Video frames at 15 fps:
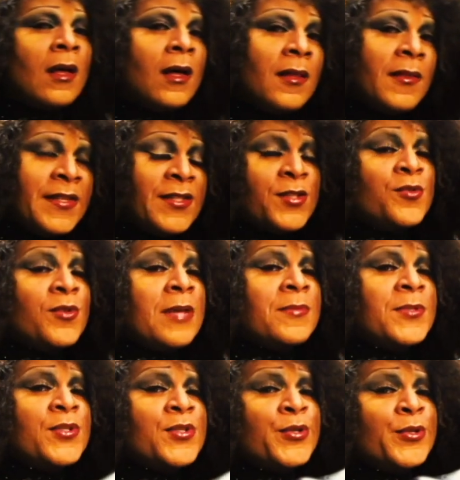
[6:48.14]
These are
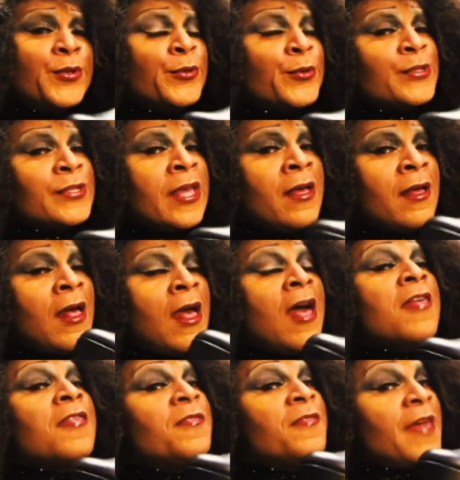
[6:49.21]
Dropsy shoes.
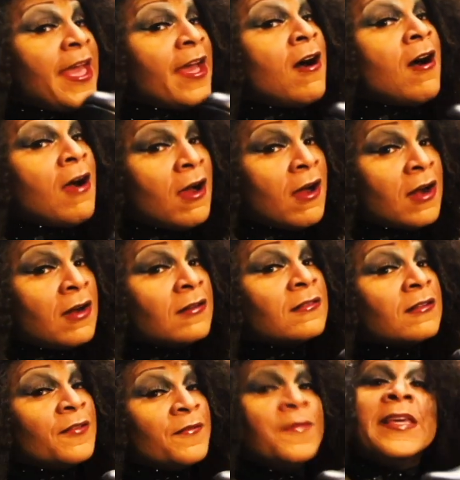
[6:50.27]
They are
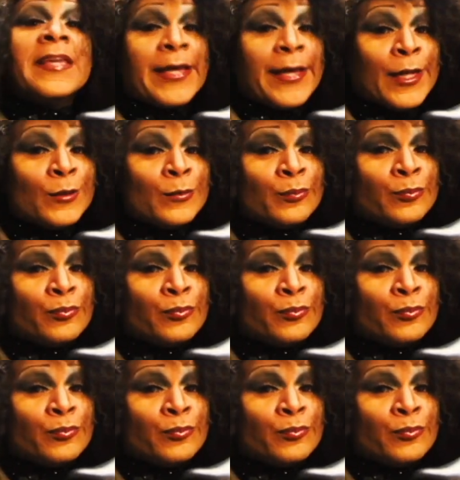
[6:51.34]
vegan.